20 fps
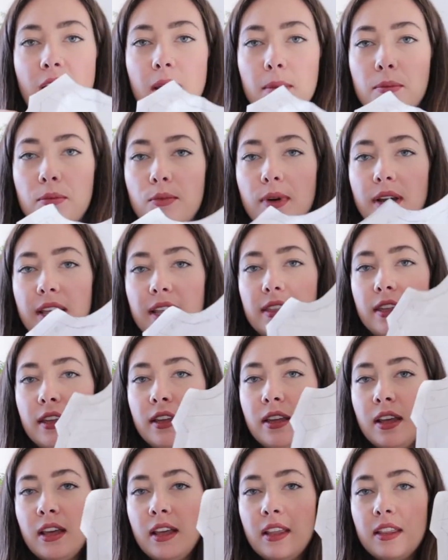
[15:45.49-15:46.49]
up with
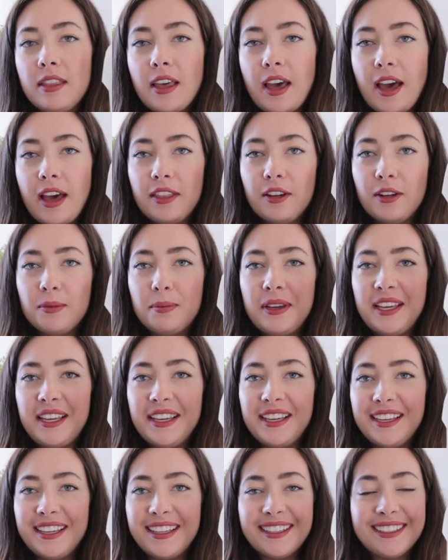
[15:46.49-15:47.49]
the other
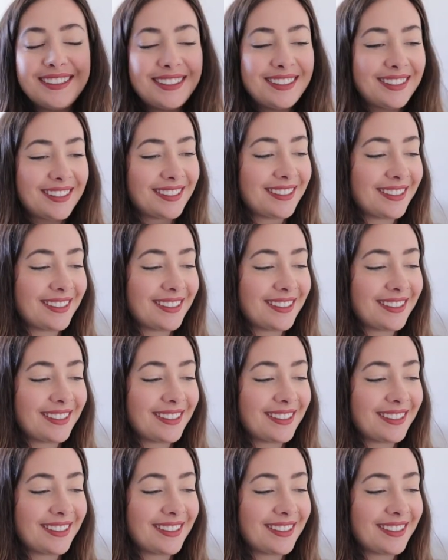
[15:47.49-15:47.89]
piece.